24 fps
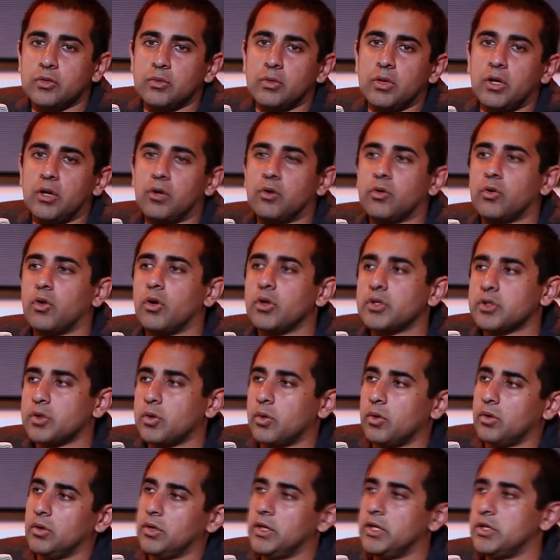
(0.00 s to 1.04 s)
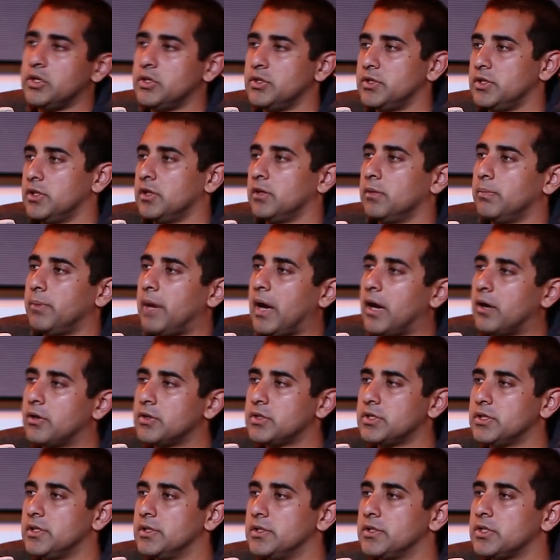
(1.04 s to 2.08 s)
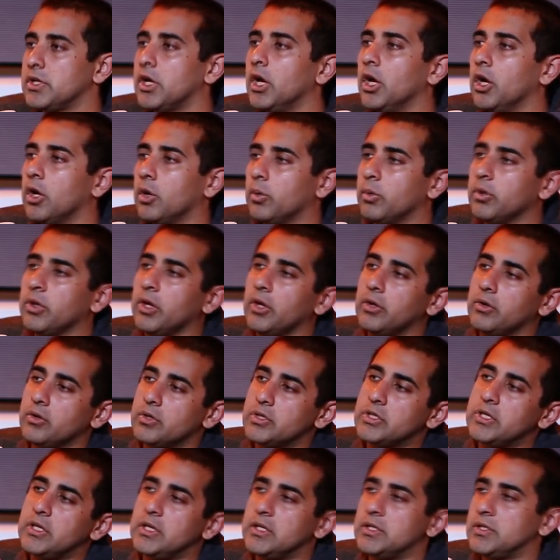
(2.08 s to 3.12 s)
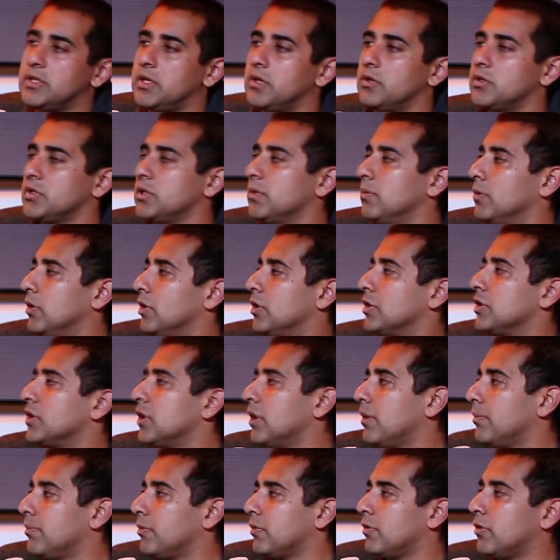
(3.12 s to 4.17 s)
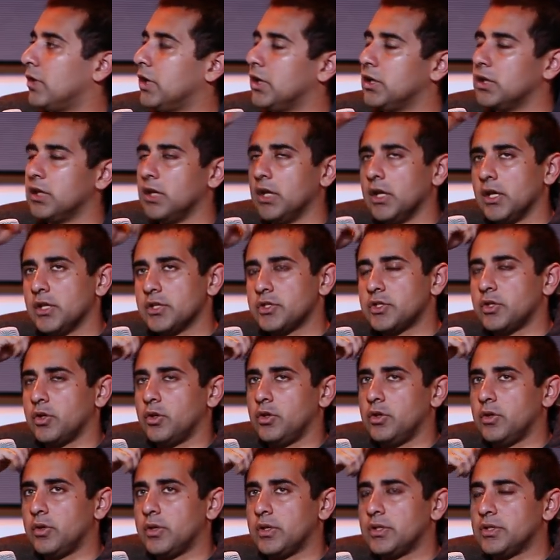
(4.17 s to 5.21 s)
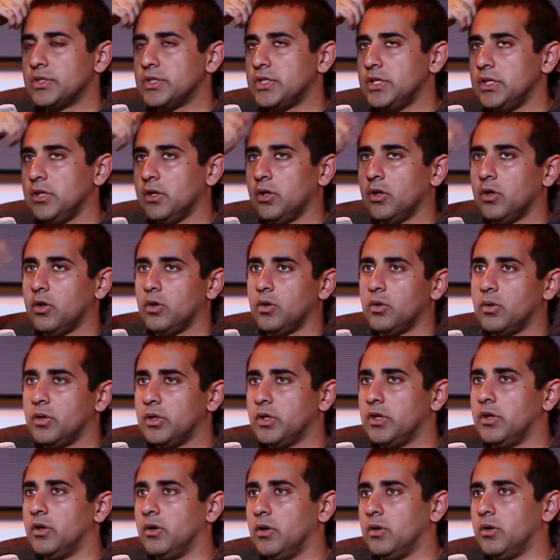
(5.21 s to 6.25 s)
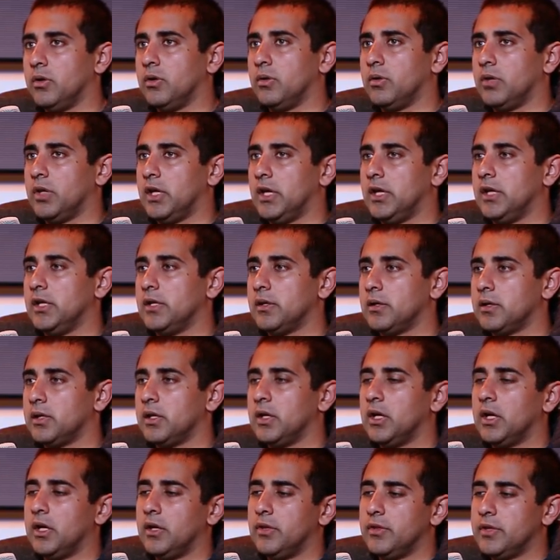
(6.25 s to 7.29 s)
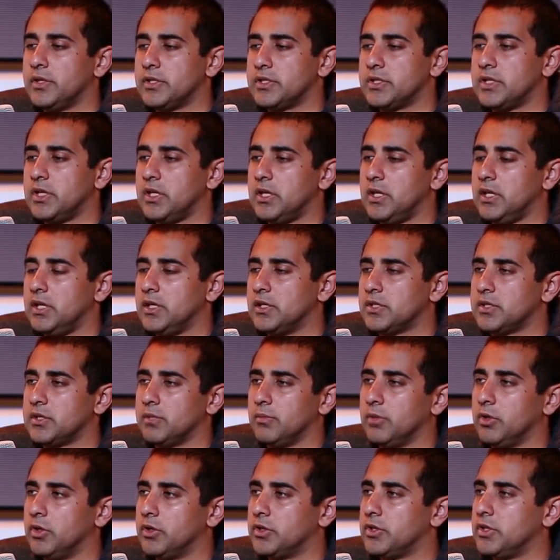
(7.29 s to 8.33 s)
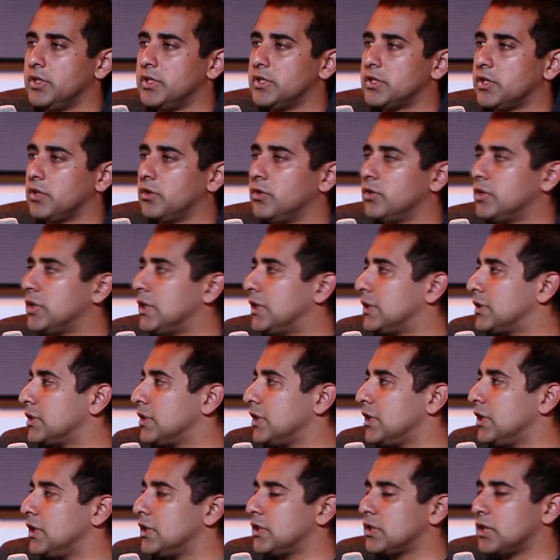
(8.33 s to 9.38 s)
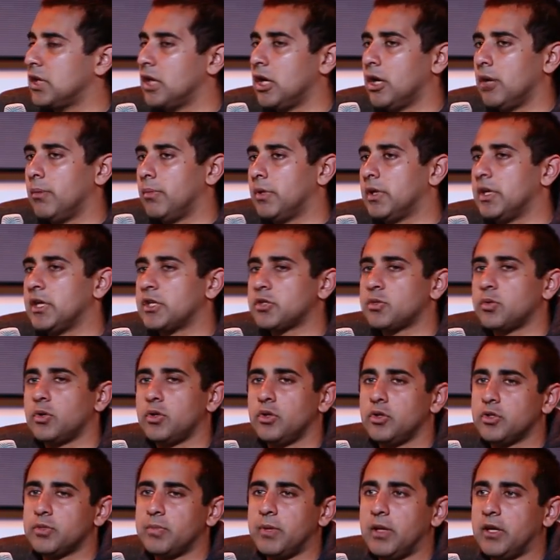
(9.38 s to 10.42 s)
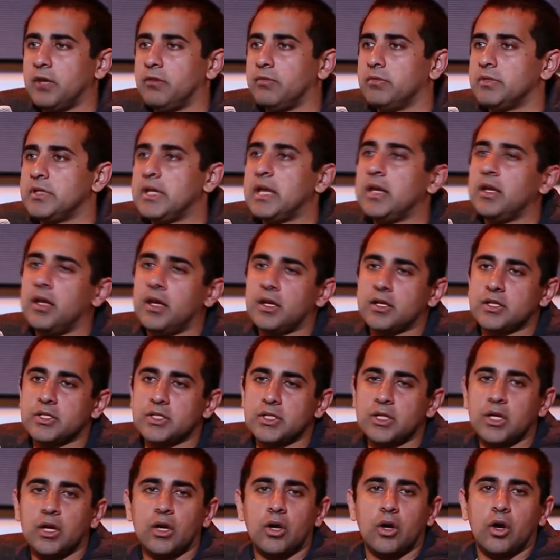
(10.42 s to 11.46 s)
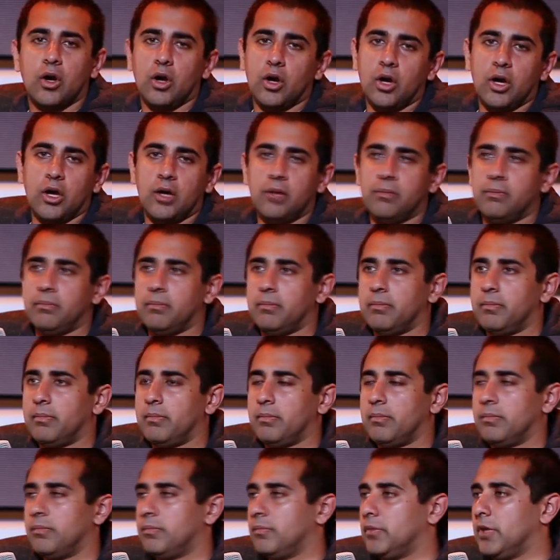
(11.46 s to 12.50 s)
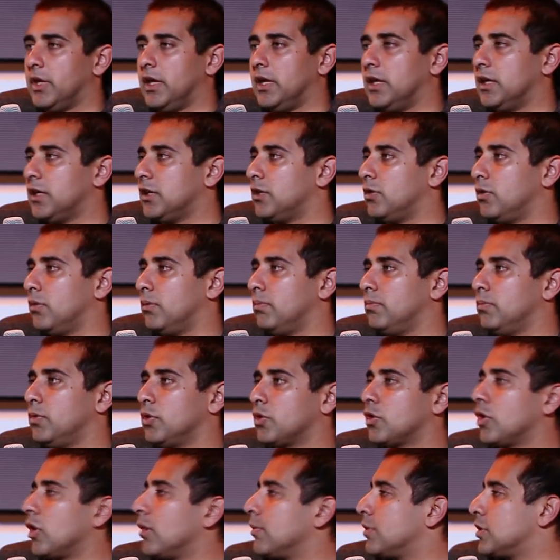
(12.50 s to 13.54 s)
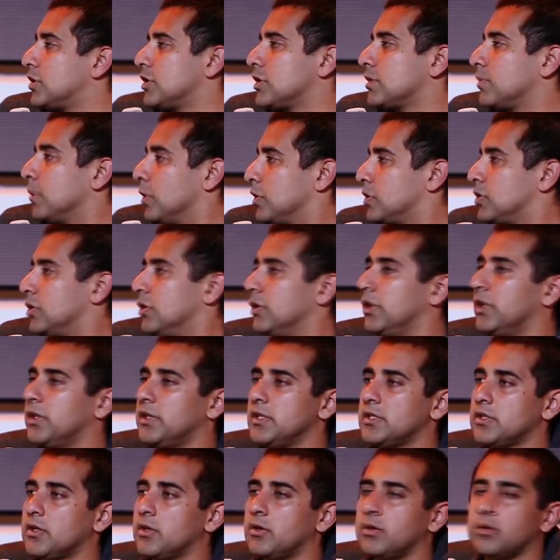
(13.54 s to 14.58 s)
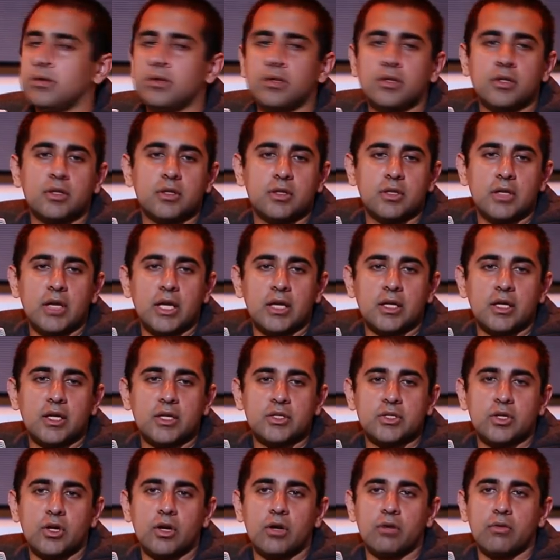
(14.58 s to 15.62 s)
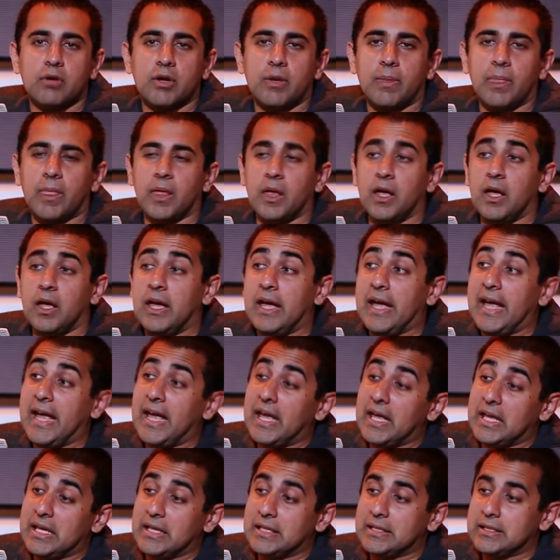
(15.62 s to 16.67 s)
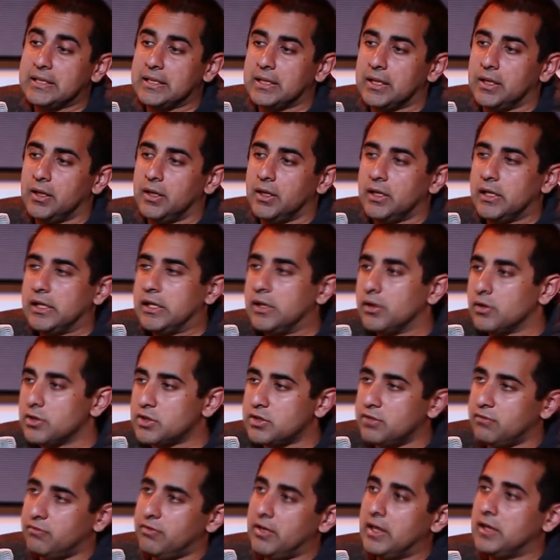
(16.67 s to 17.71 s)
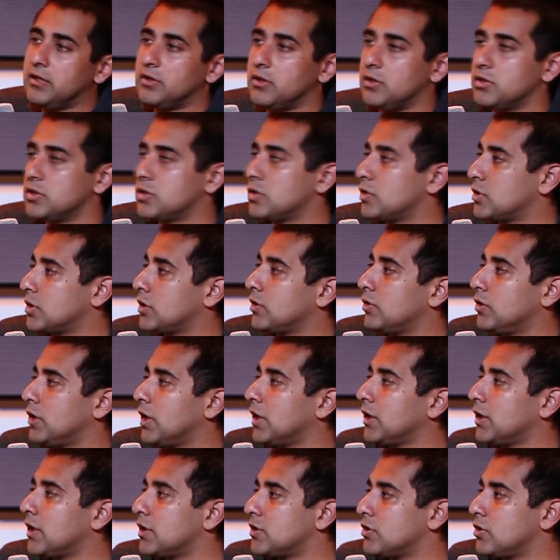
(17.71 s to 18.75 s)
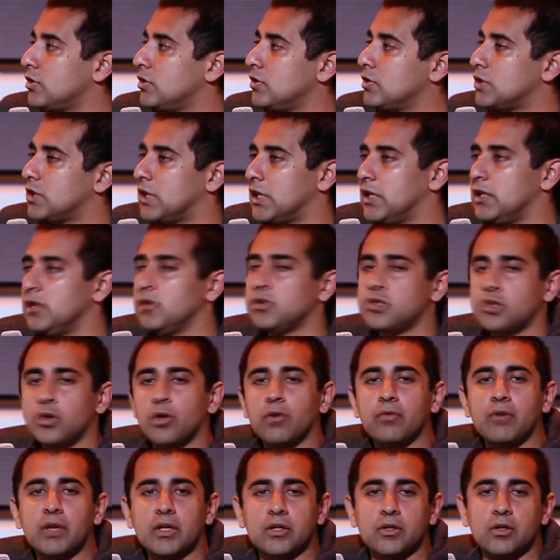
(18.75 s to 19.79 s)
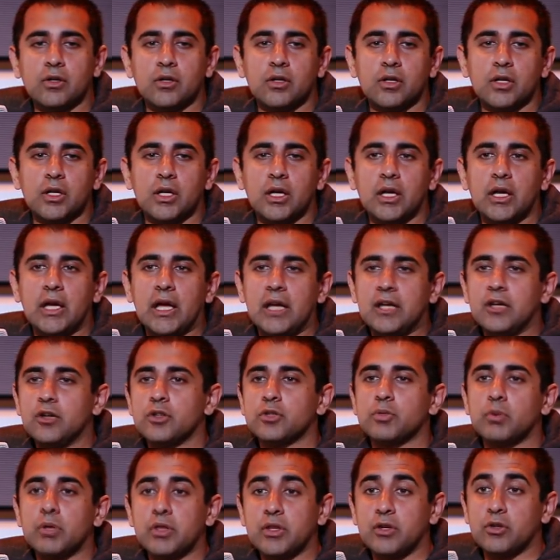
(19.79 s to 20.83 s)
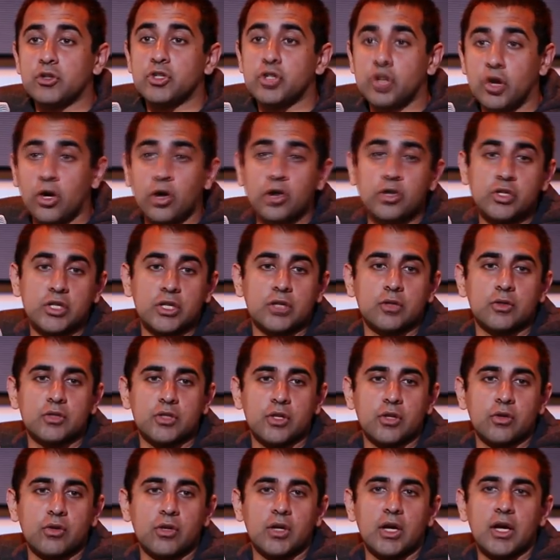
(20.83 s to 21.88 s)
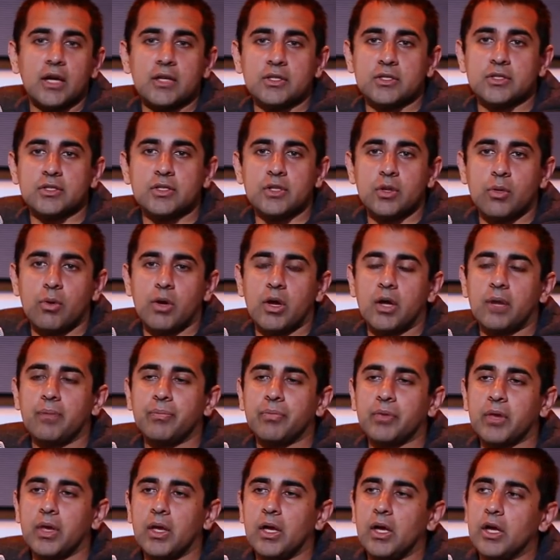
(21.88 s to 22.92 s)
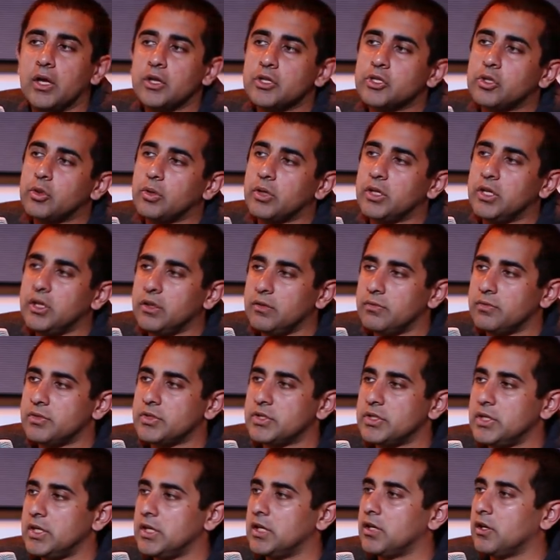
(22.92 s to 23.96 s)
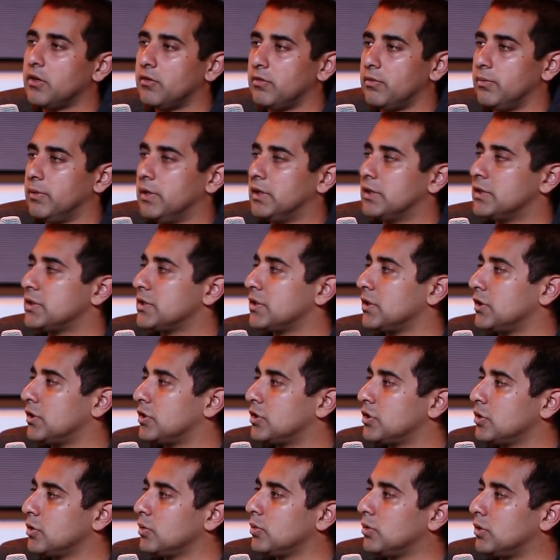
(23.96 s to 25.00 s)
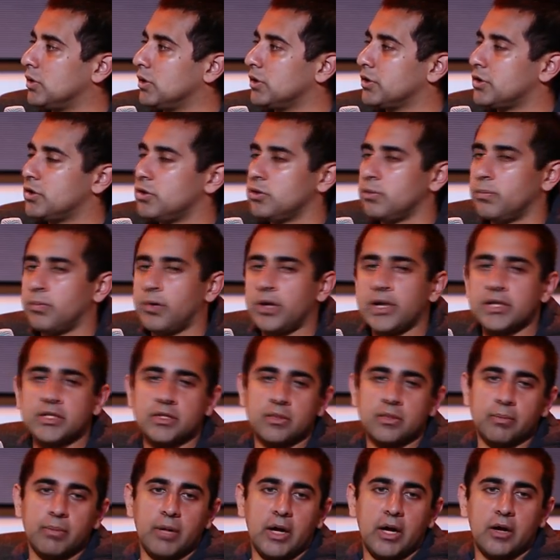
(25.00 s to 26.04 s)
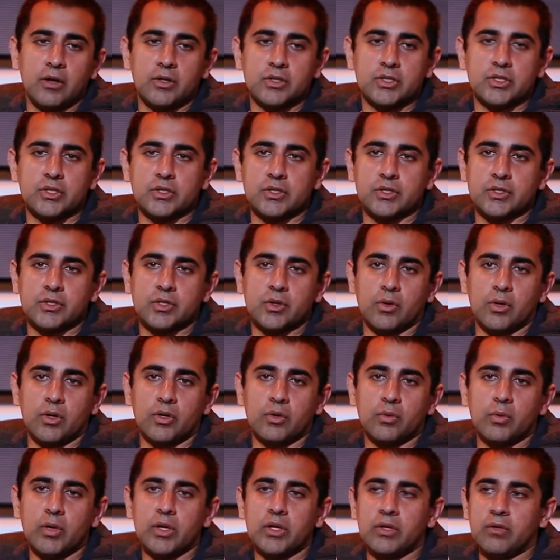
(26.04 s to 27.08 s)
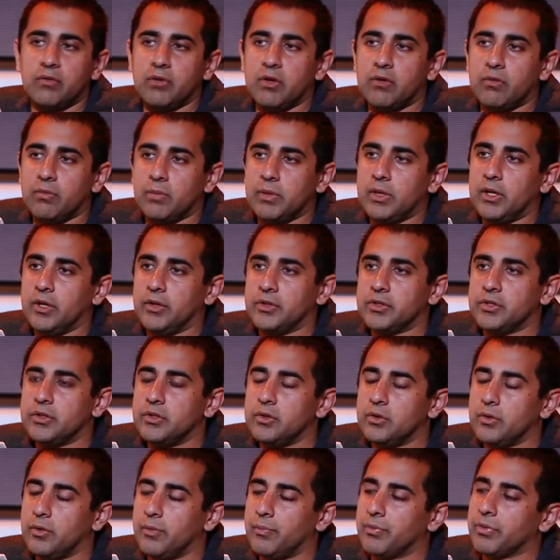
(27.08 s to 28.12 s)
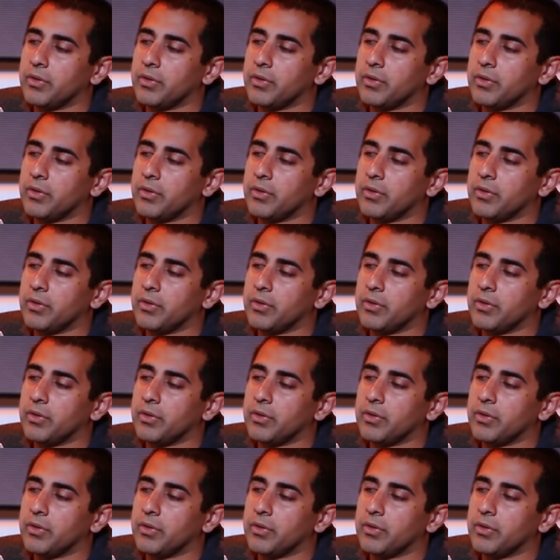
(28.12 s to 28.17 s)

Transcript: doing cross-correlations and comparisons with other cities that are similar to them, right? So you can see, oh, you know, like, this city is similar to these other 10 cities, but guess what? You're spending 10x on like your garbage disposal that these other 9 guys are, right? And here's the vendors those other 9 guys are using, and here's your vendor, and here's what they're charging those other guys, and so on. So it gives city governments a tool to do price comparisons and so on in a way they've never been able to do.